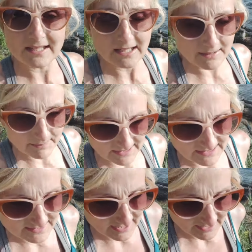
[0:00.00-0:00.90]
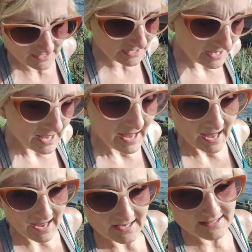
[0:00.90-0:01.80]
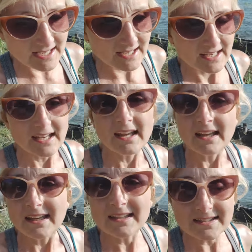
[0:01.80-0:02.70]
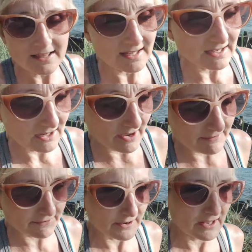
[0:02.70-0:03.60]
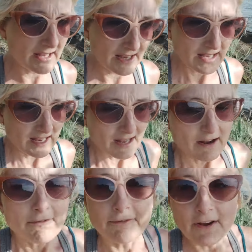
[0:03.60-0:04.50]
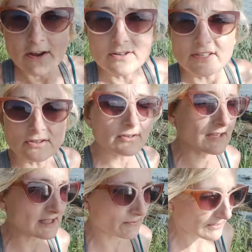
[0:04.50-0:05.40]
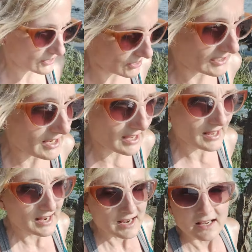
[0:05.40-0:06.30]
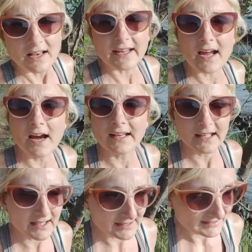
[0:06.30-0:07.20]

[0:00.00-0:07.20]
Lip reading: seen the bees. And he said that life flows through this region like honey.